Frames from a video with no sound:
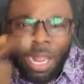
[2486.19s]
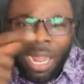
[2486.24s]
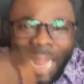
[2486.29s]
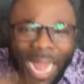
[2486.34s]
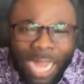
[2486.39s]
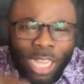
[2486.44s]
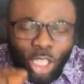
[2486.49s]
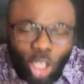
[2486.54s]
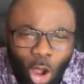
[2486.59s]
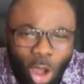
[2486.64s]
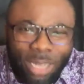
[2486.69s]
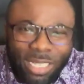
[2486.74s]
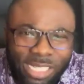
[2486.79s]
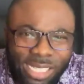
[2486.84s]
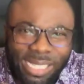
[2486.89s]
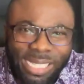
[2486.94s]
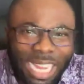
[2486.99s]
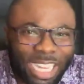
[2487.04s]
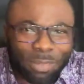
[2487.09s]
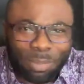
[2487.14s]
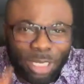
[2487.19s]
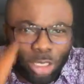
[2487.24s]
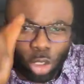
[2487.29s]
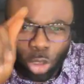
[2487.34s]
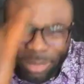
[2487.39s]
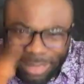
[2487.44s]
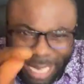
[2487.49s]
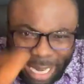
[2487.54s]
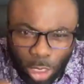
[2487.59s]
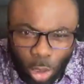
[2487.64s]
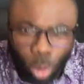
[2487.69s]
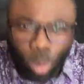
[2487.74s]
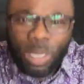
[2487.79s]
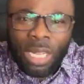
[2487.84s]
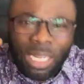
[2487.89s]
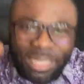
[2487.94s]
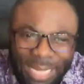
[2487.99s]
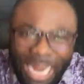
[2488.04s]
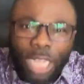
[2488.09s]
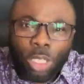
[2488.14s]
And God is telling me to tell you
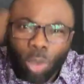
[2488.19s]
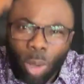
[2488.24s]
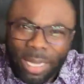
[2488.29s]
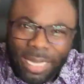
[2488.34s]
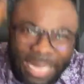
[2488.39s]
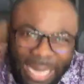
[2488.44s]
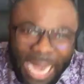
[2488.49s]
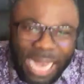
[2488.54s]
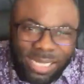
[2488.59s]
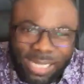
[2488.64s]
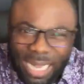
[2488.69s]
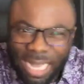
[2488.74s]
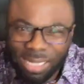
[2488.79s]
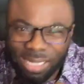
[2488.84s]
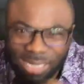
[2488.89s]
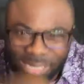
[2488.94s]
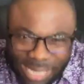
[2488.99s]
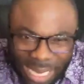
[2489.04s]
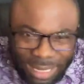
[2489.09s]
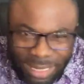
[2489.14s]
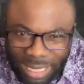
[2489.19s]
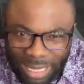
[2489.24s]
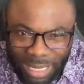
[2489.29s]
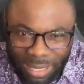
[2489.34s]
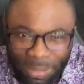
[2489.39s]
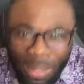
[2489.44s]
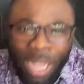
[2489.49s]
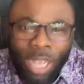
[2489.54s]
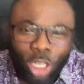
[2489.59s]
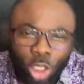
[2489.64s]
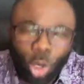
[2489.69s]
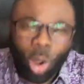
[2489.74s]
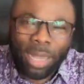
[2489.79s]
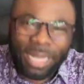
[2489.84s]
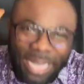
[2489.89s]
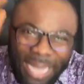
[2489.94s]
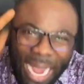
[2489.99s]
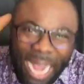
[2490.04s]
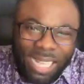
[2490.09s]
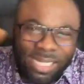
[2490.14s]
that your case is settled. Your
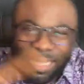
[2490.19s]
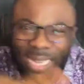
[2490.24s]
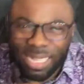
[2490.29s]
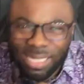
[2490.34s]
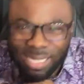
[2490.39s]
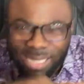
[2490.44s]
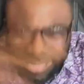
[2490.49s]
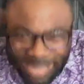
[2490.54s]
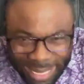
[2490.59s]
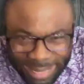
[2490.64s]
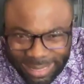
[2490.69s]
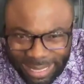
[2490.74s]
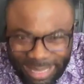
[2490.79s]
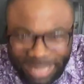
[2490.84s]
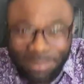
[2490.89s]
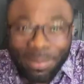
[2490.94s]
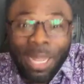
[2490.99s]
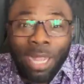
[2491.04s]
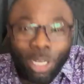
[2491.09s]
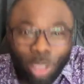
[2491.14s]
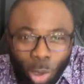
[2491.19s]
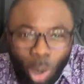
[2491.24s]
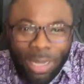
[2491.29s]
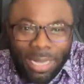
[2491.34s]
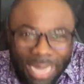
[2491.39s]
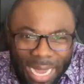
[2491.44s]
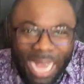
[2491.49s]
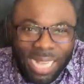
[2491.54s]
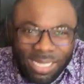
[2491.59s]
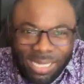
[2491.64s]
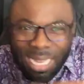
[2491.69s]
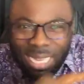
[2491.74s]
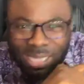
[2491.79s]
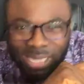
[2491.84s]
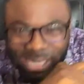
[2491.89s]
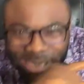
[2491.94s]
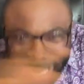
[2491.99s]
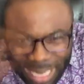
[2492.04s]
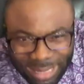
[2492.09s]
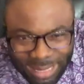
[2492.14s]
case is settled. Your case is
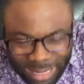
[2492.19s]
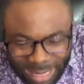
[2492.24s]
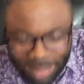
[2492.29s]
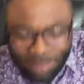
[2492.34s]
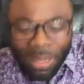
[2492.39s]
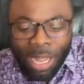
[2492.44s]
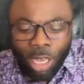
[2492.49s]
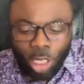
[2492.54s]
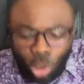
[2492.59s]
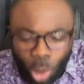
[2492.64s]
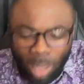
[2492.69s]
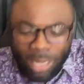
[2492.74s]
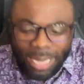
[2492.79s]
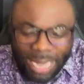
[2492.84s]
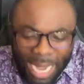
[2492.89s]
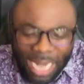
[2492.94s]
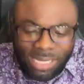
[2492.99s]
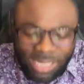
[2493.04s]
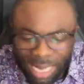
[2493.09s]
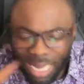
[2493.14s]
settled. Your case